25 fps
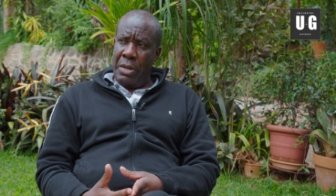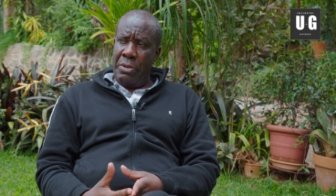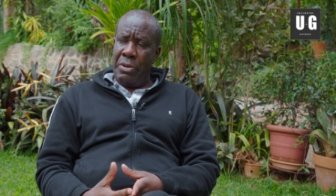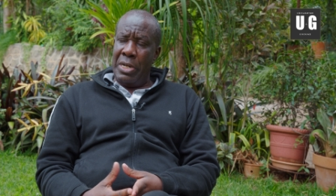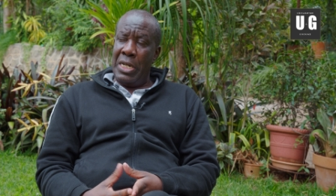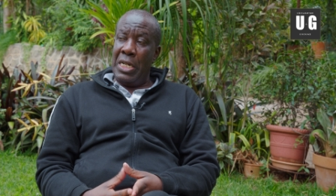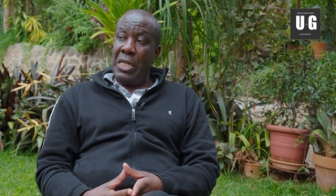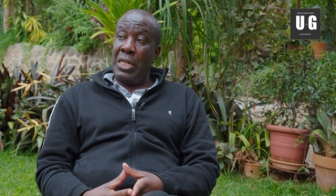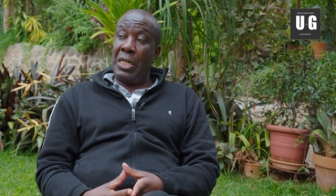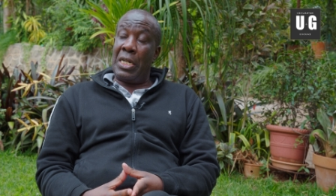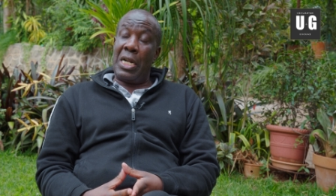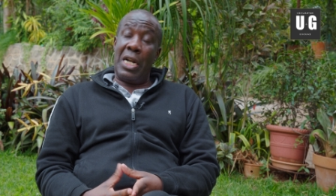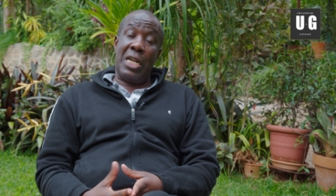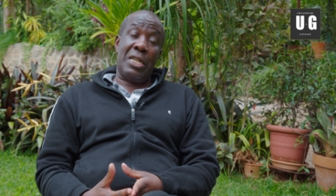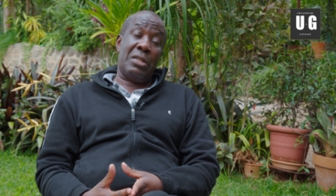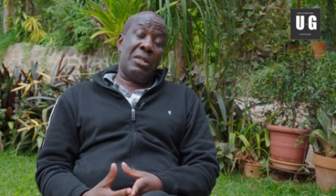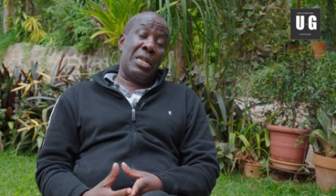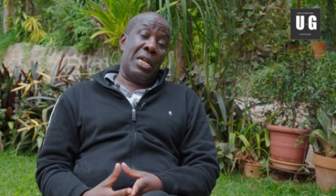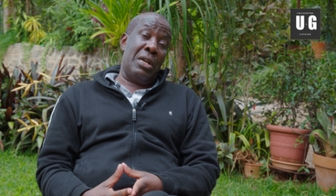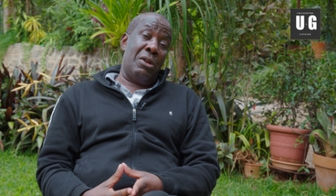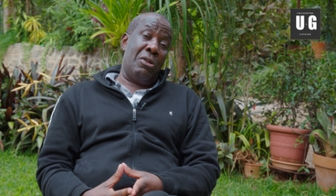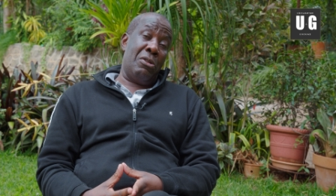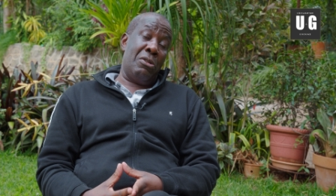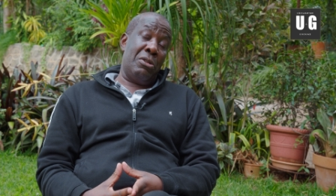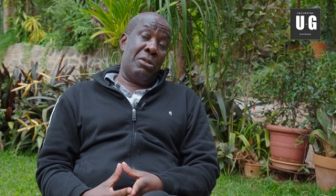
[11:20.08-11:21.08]
we discussed
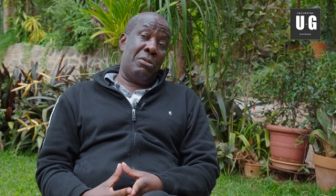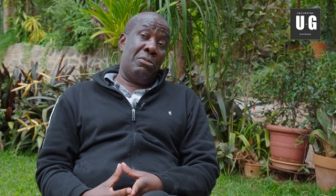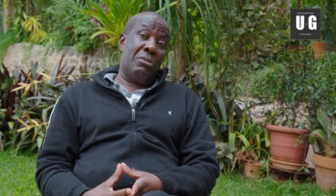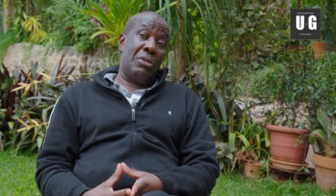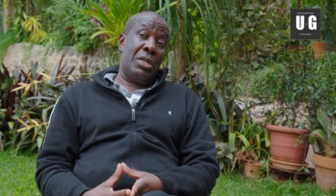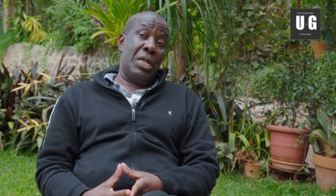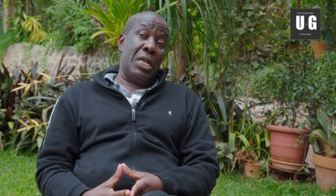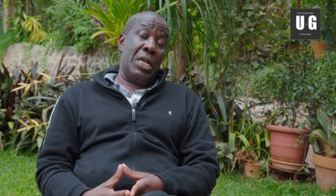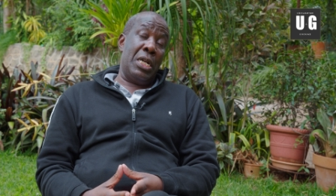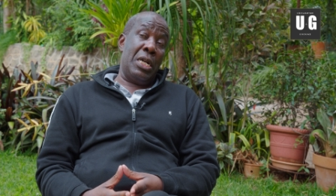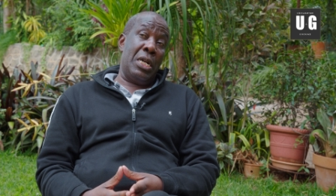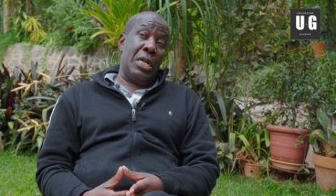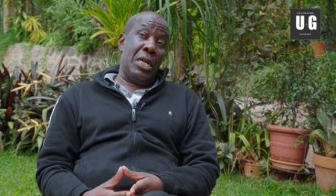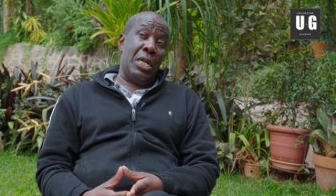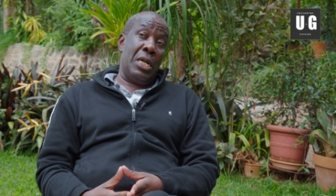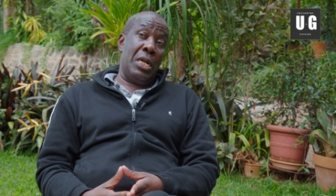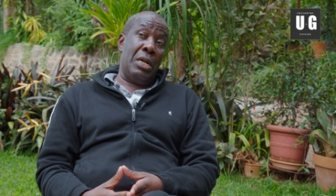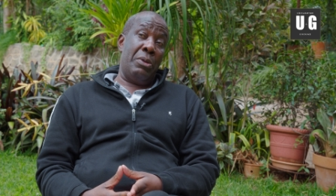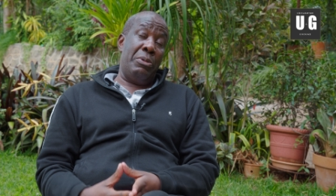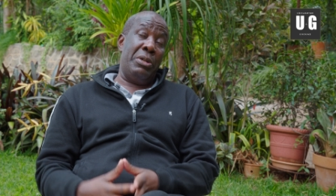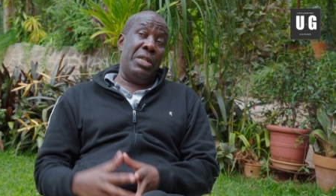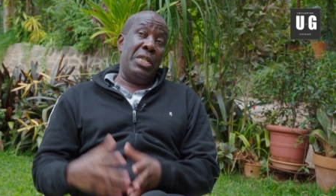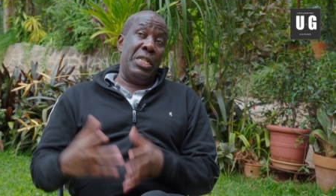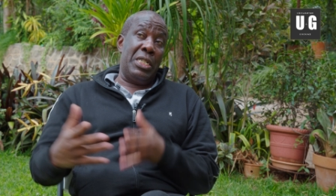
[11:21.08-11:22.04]
a lot. We